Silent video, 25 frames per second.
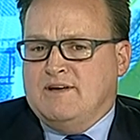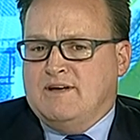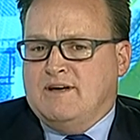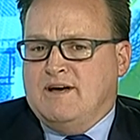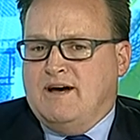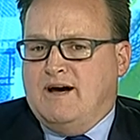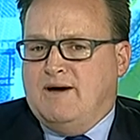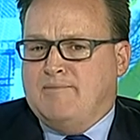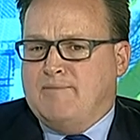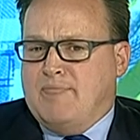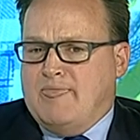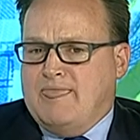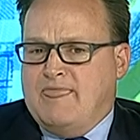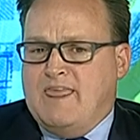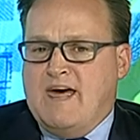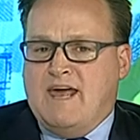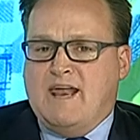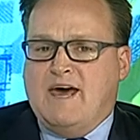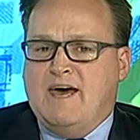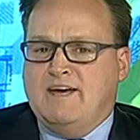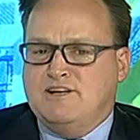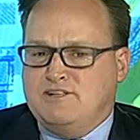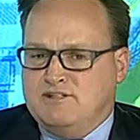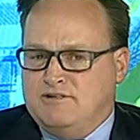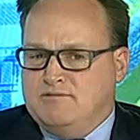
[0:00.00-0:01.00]
Um, that
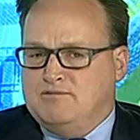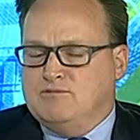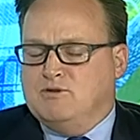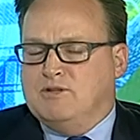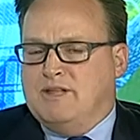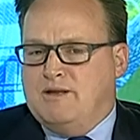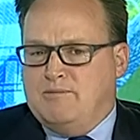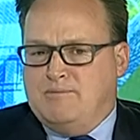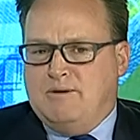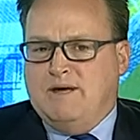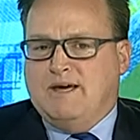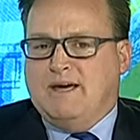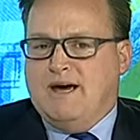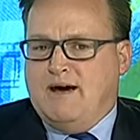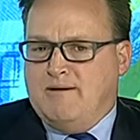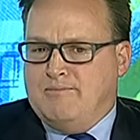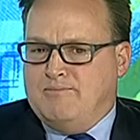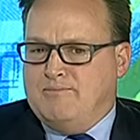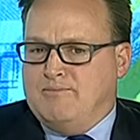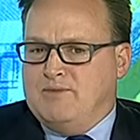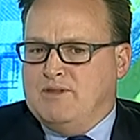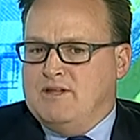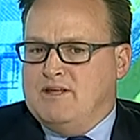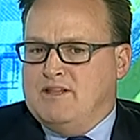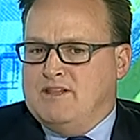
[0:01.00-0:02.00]
agent will then pick up
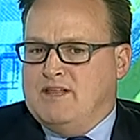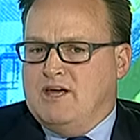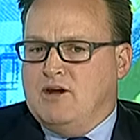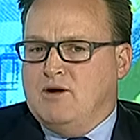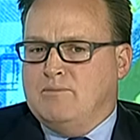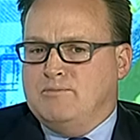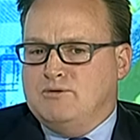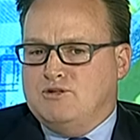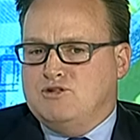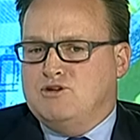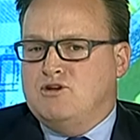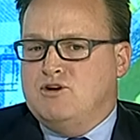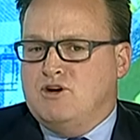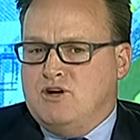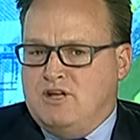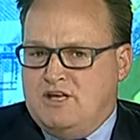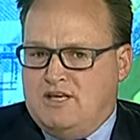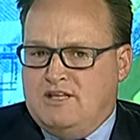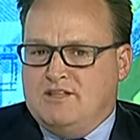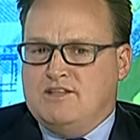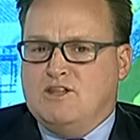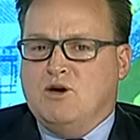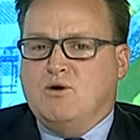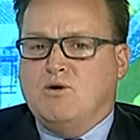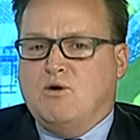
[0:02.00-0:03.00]
that opportunity.
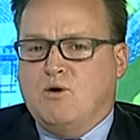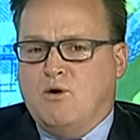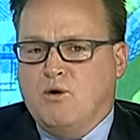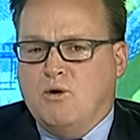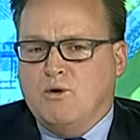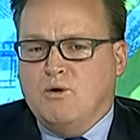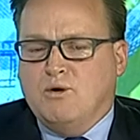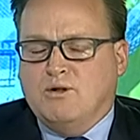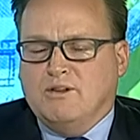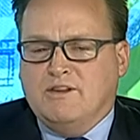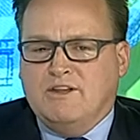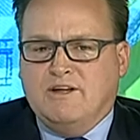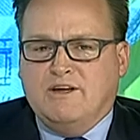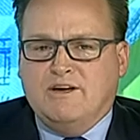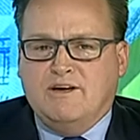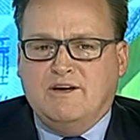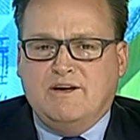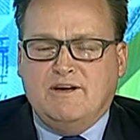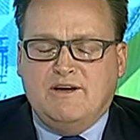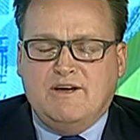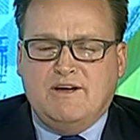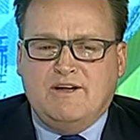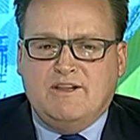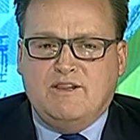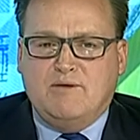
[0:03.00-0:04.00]
They'll call the
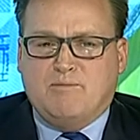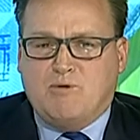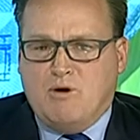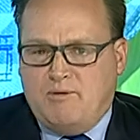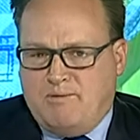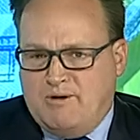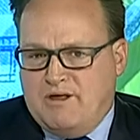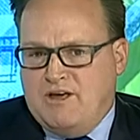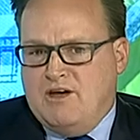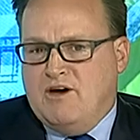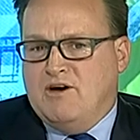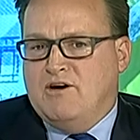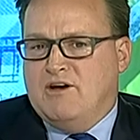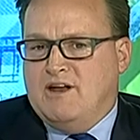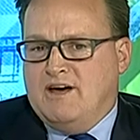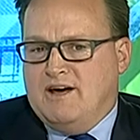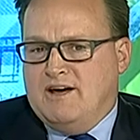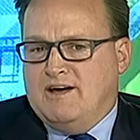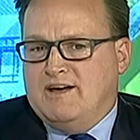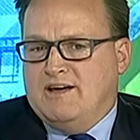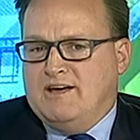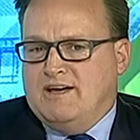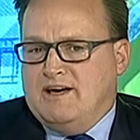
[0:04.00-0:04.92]
the property owner.